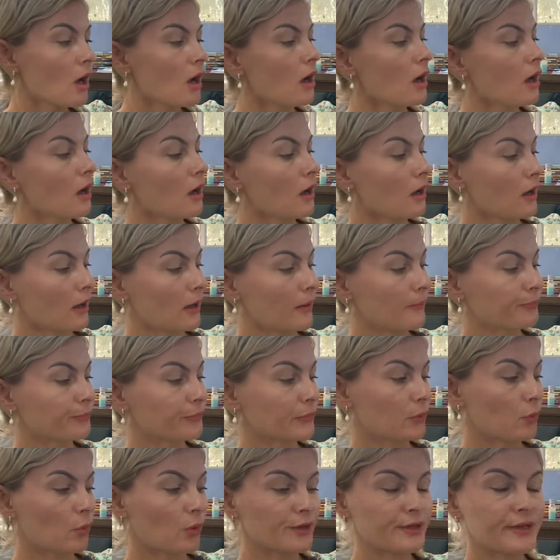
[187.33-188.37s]

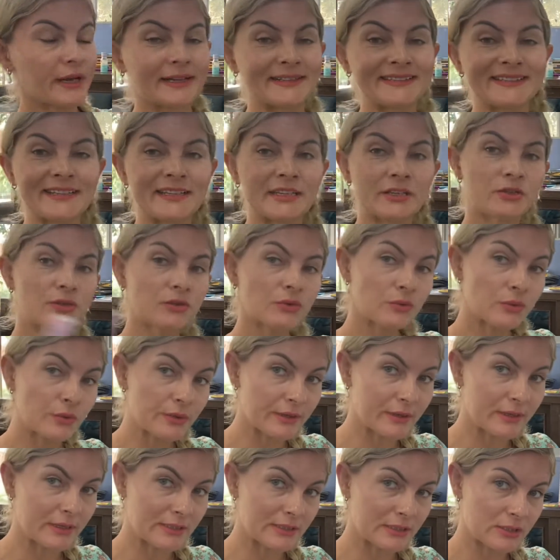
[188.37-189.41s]
What does he do
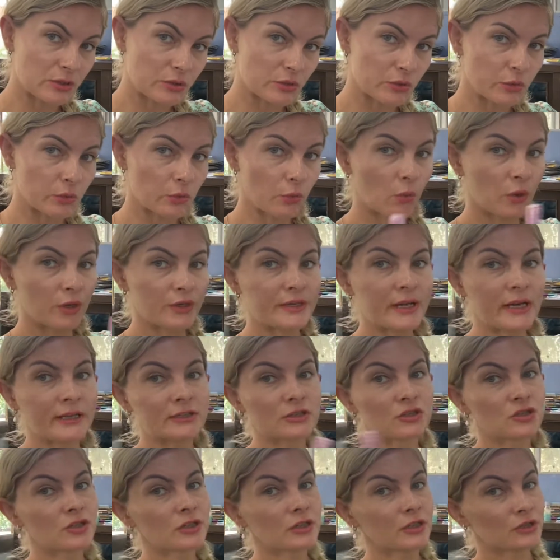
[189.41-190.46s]
in the school? What
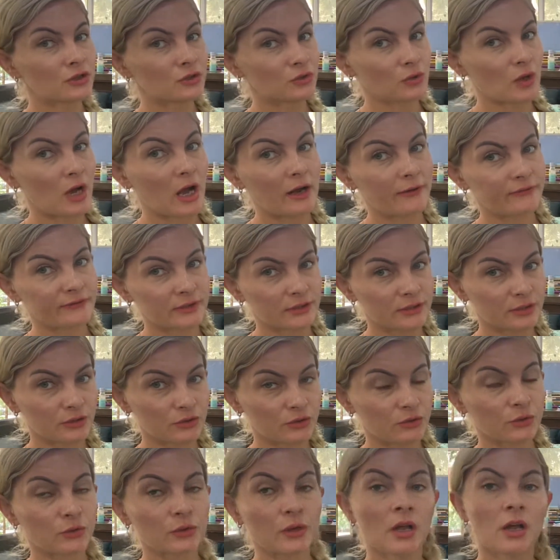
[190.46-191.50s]
does she do after
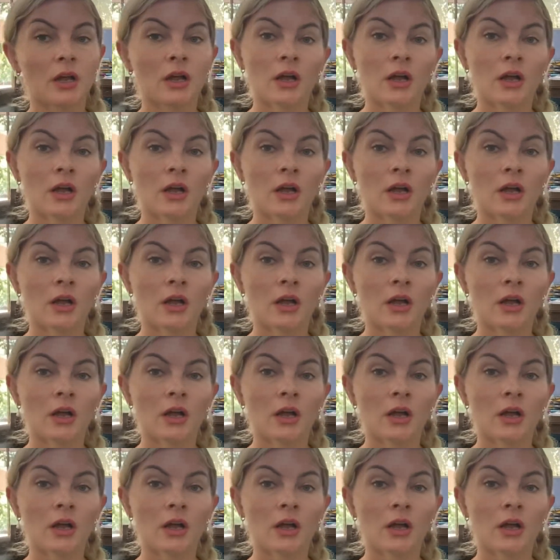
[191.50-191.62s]
school?